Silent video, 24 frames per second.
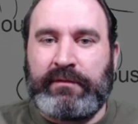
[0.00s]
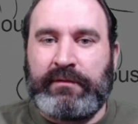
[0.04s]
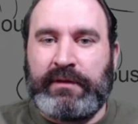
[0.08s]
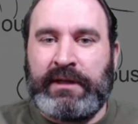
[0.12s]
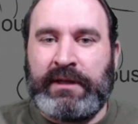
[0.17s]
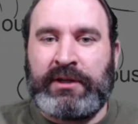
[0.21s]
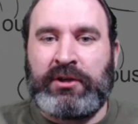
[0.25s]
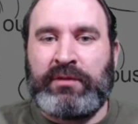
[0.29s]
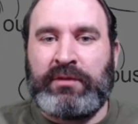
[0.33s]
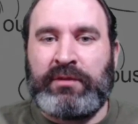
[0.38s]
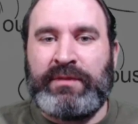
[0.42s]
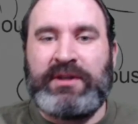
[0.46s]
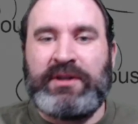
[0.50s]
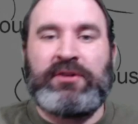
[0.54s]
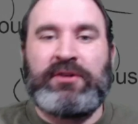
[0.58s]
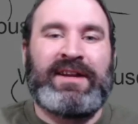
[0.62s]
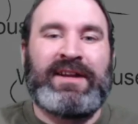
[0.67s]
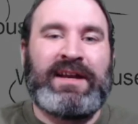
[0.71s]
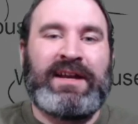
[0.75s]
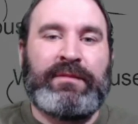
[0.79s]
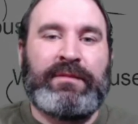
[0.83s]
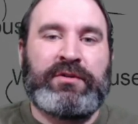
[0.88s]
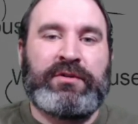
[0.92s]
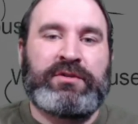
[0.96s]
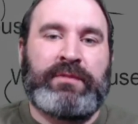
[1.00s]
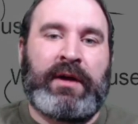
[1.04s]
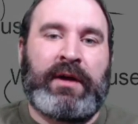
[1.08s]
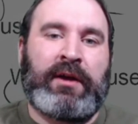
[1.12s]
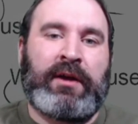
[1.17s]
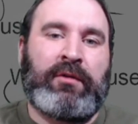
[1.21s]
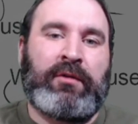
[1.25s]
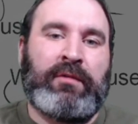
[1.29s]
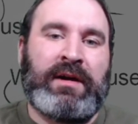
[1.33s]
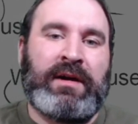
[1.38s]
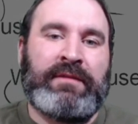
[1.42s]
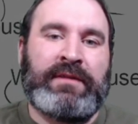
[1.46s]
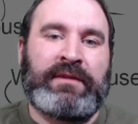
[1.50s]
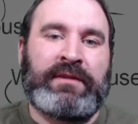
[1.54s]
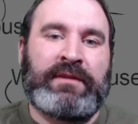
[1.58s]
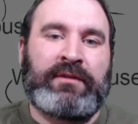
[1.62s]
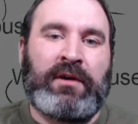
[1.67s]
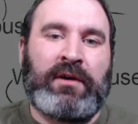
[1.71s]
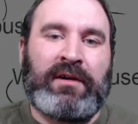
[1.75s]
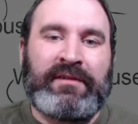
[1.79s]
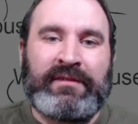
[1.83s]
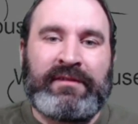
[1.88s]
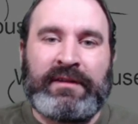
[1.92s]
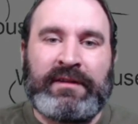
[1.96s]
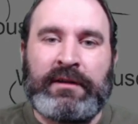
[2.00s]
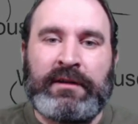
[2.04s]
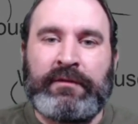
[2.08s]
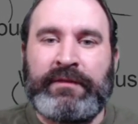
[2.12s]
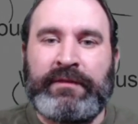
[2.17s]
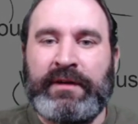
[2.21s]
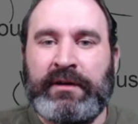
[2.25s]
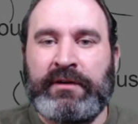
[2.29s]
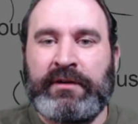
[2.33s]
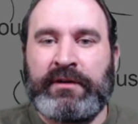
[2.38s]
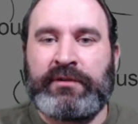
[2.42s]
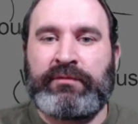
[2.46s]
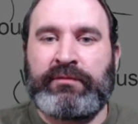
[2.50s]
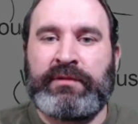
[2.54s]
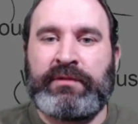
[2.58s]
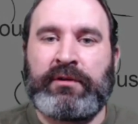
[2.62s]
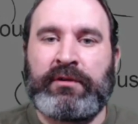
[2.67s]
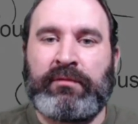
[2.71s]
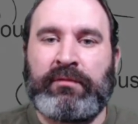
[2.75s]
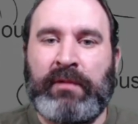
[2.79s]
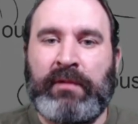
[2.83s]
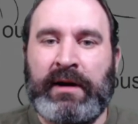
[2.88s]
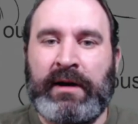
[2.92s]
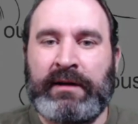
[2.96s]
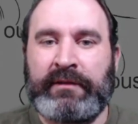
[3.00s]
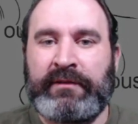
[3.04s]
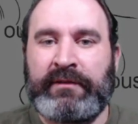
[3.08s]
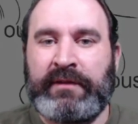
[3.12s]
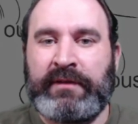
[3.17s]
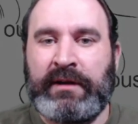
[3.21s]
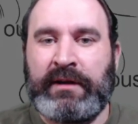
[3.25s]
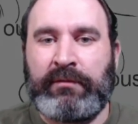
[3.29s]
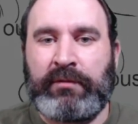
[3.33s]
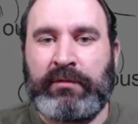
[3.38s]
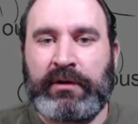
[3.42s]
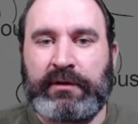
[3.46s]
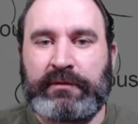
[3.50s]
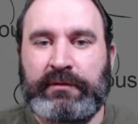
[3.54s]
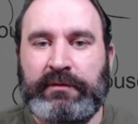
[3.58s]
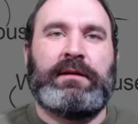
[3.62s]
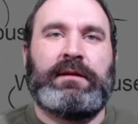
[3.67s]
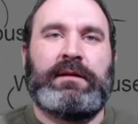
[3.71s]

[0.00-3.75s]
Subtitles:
It could be your neighbor's microwave that's causing interference with your wireless network.